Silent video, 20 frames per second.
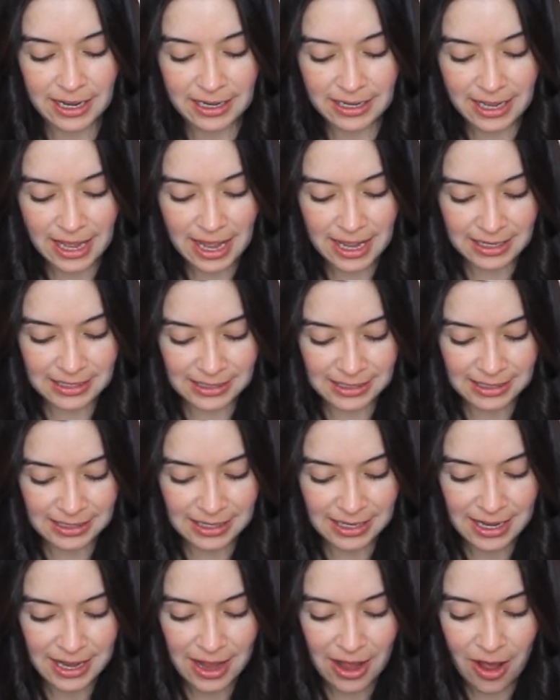Yes.
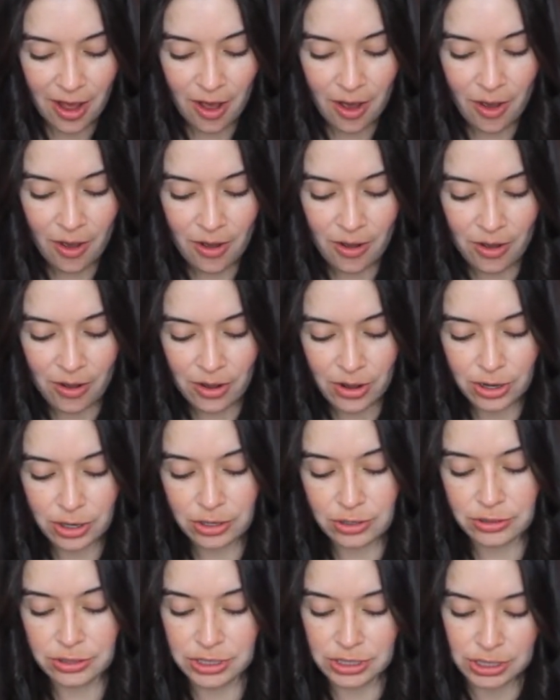Oh,
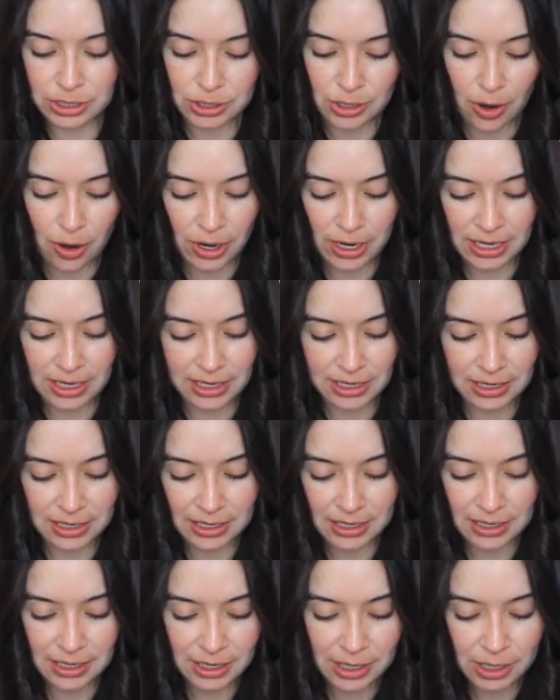good doggy.
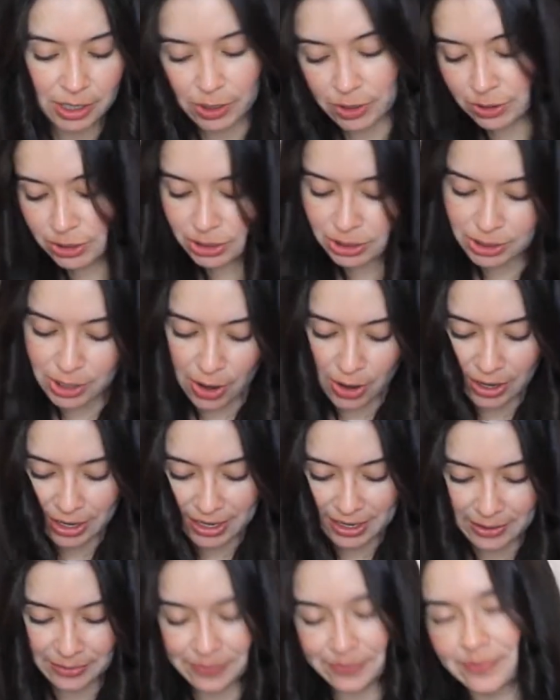Good
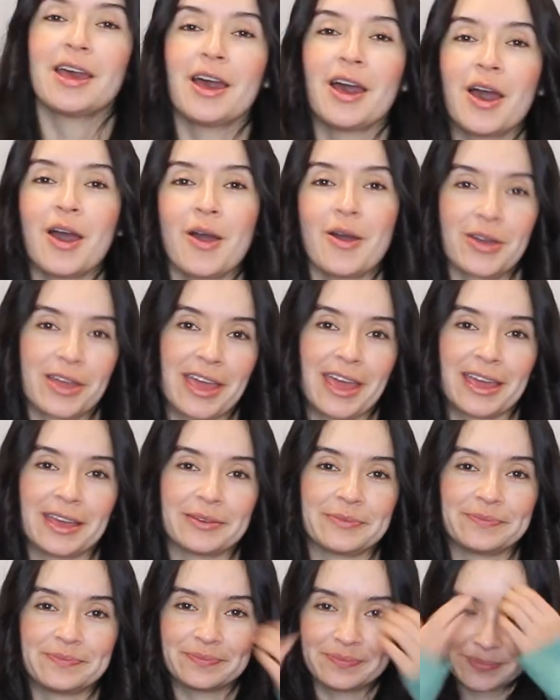doggy. Okay,
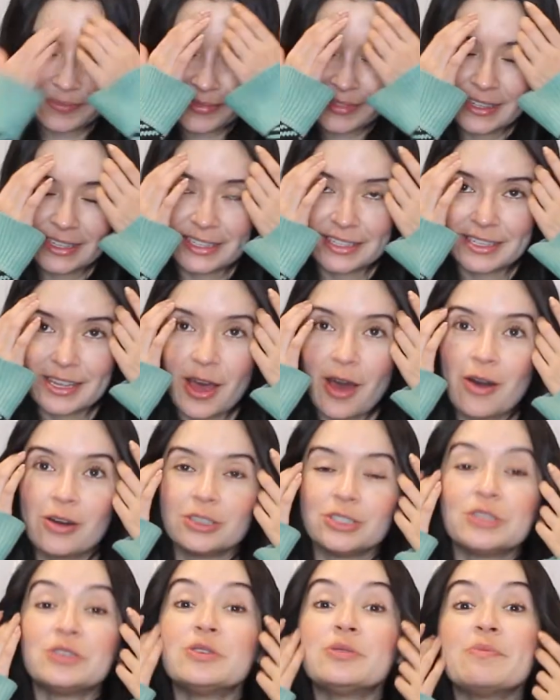
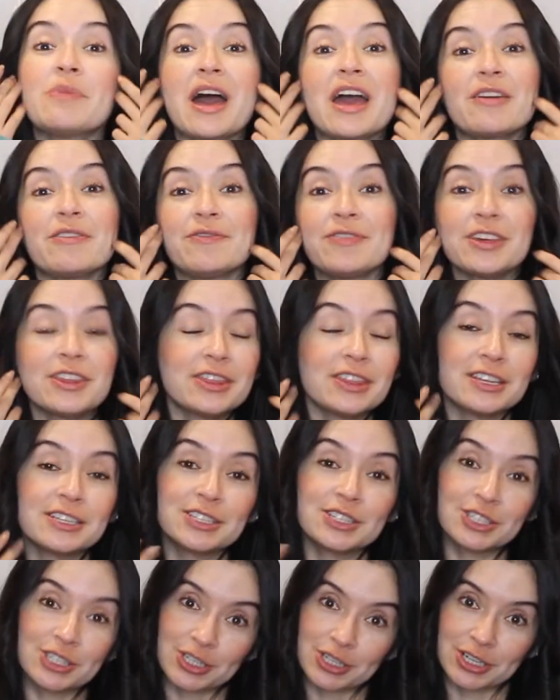so to my
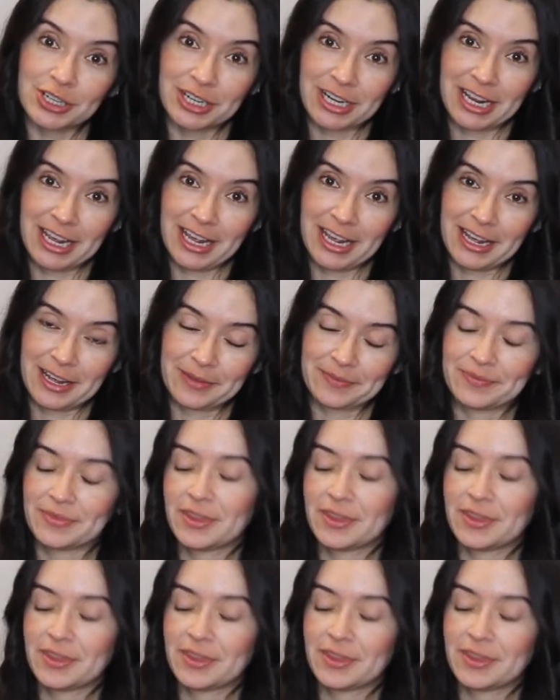fitness journey.